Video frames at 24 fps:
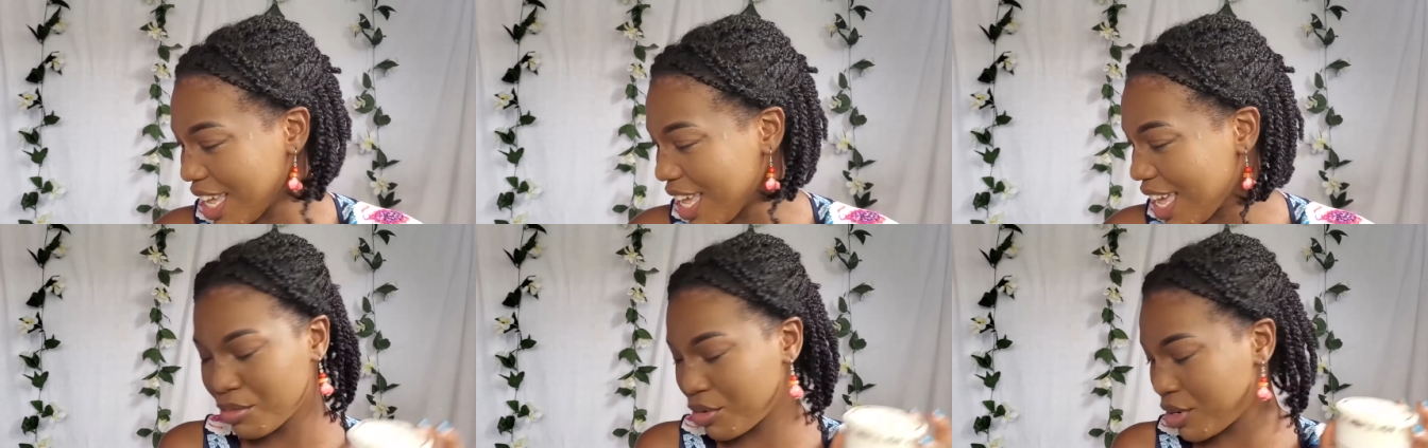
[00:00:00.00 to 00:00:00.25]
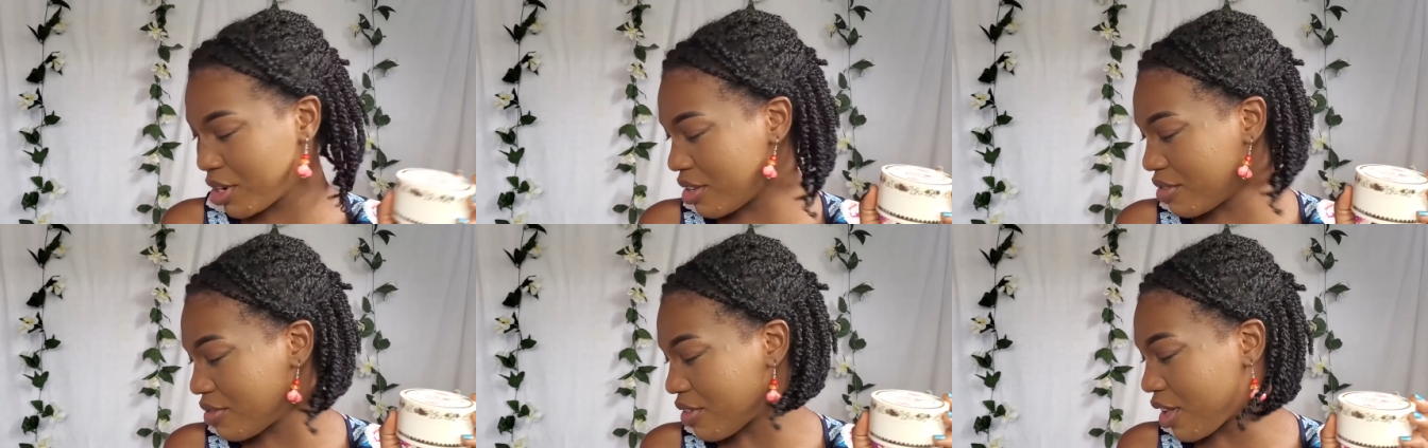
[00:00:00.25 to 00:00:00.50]

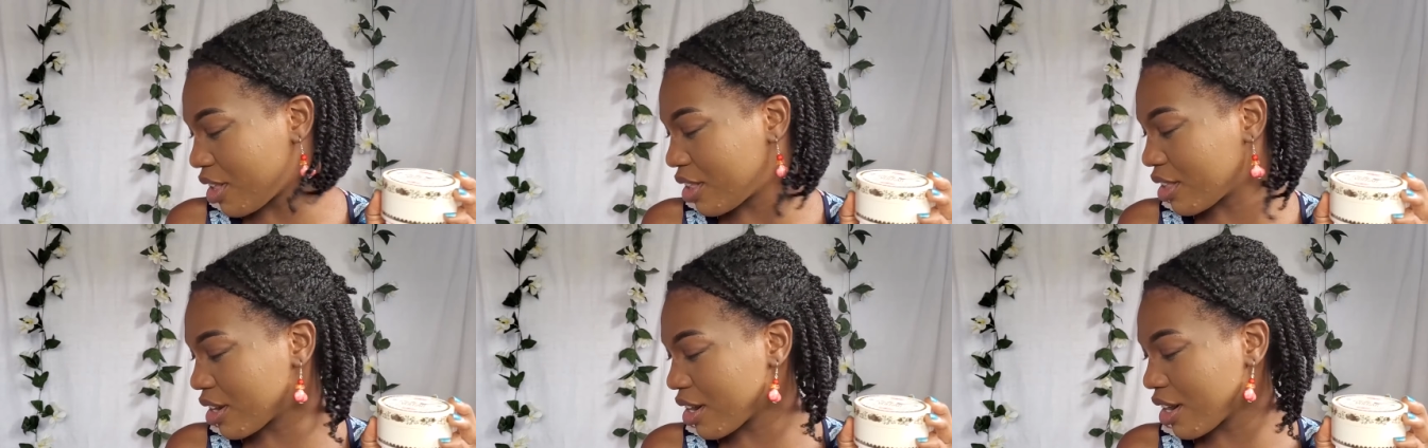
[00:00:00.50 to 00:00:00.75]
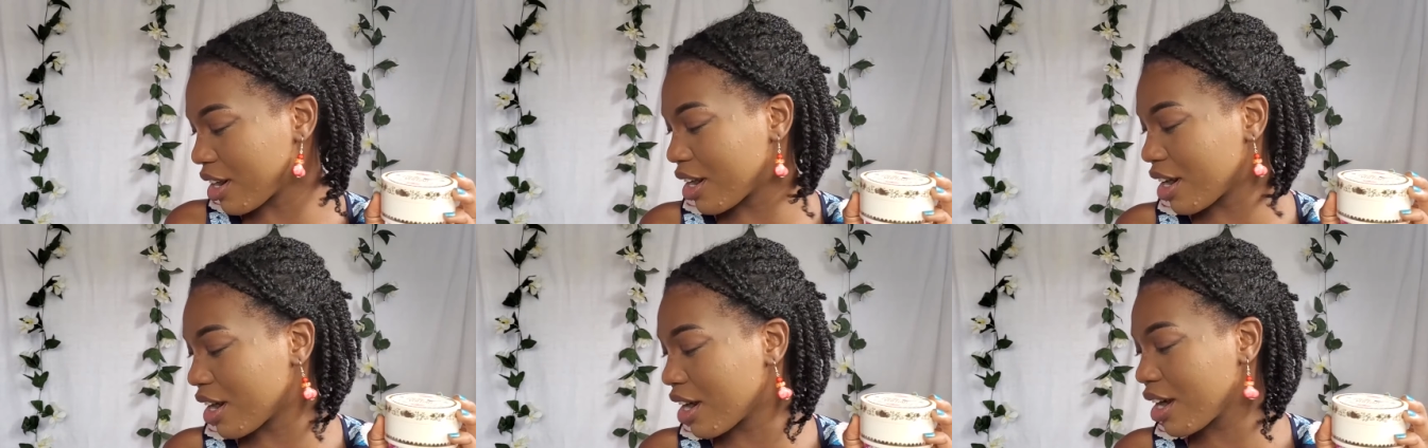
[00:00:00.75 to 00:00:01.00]
Pretty
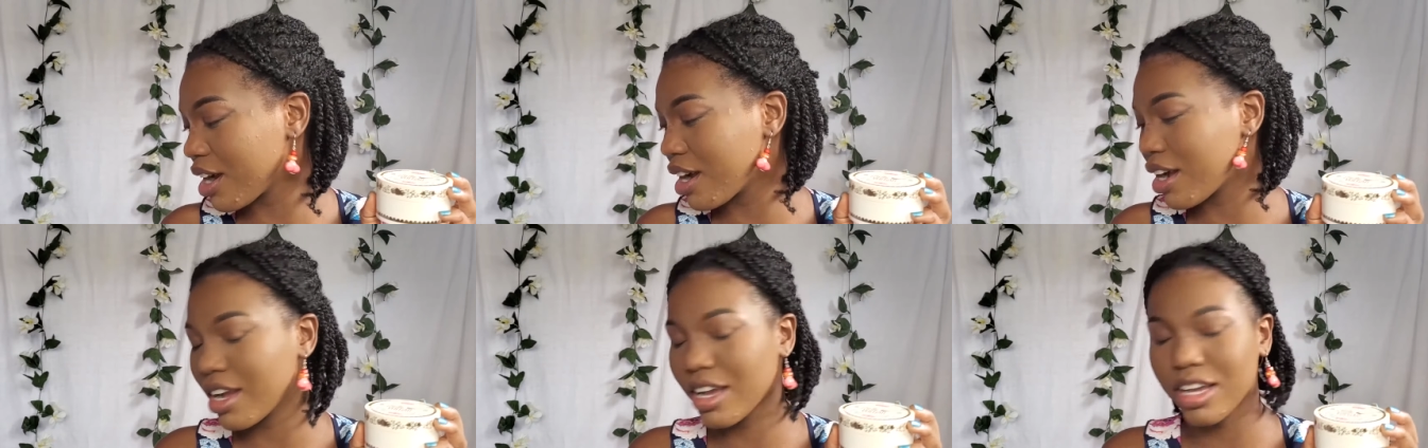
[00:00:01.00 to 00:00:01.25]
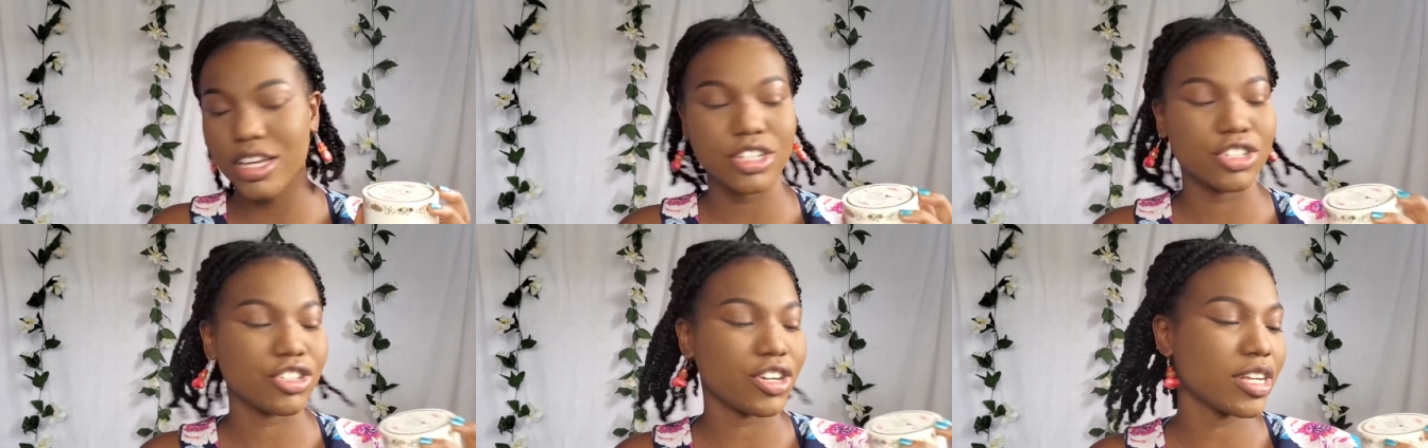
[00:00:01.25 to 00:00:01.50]
Vulgar
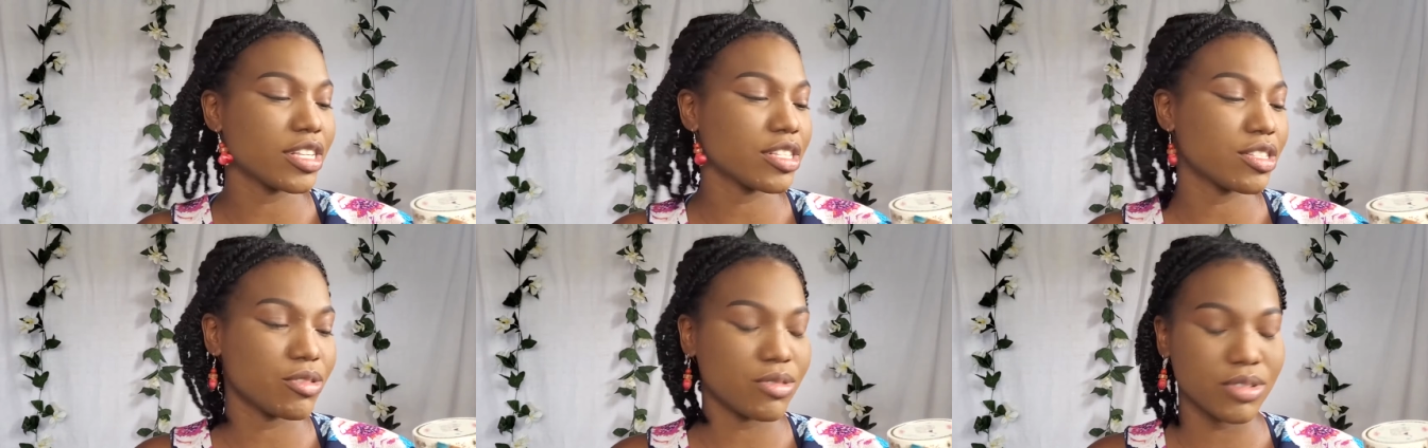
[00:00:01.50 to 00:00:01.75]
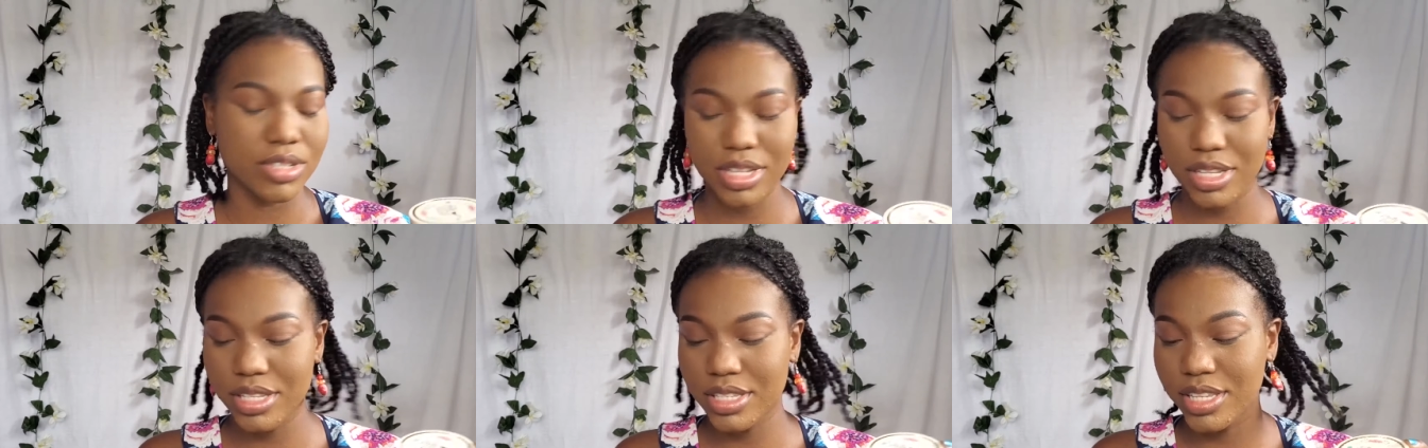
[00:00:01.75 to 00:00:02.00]

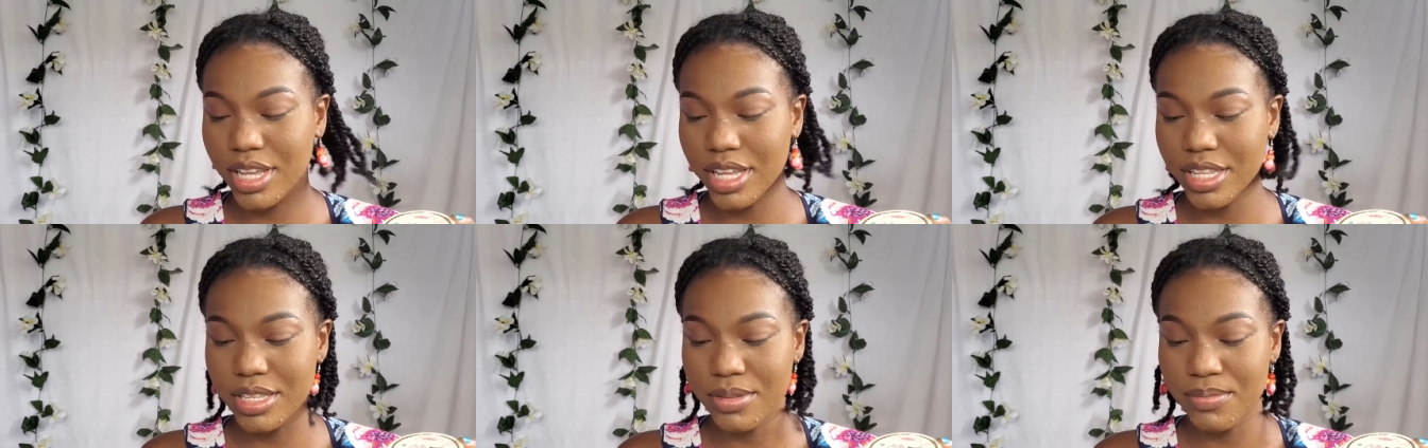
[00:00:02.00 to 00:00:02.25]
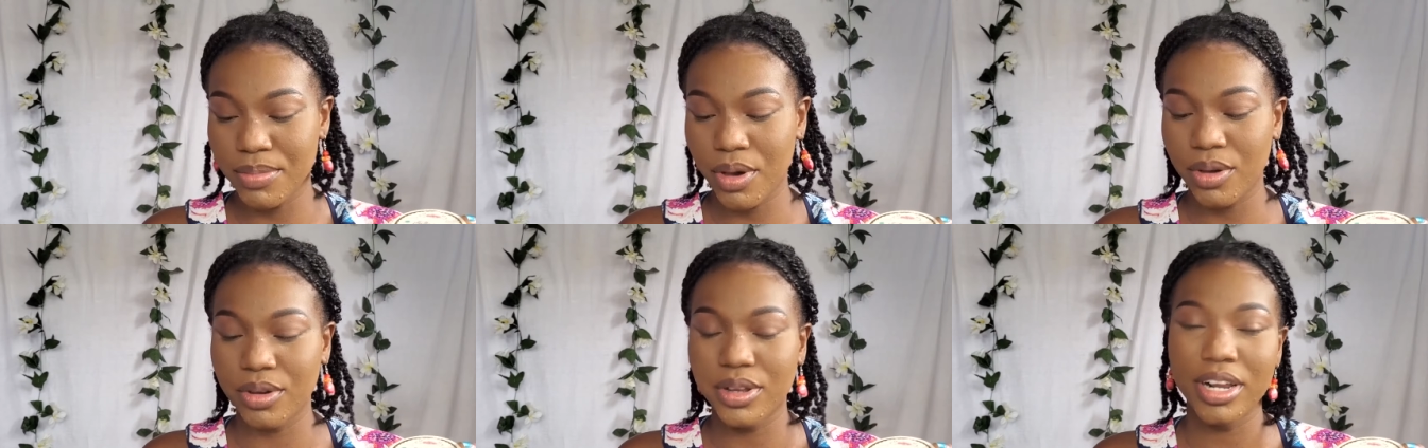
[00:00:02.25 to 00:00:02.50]
translucent
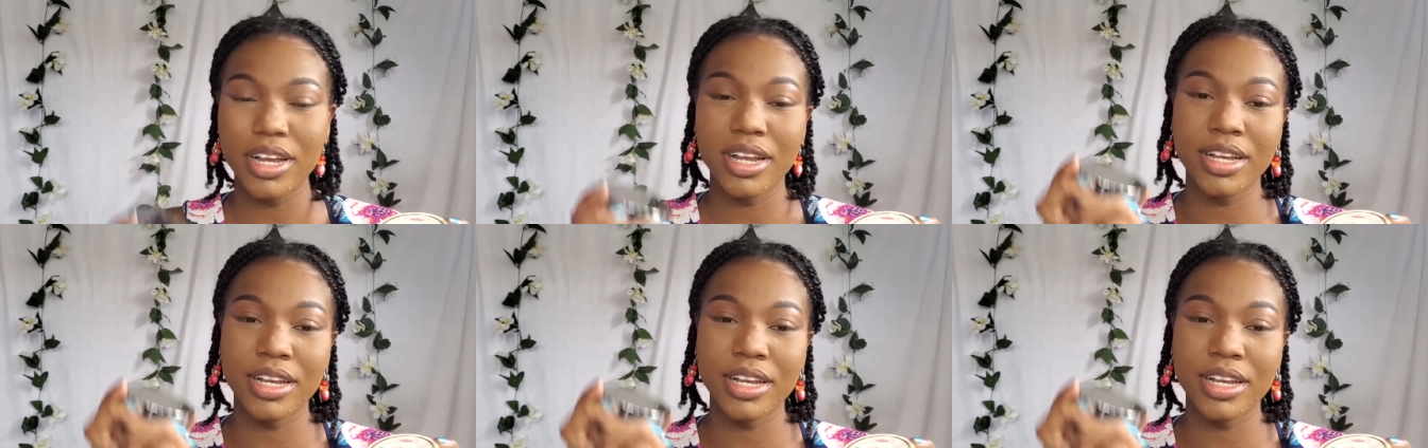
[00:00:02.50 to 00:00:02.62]
setting powder,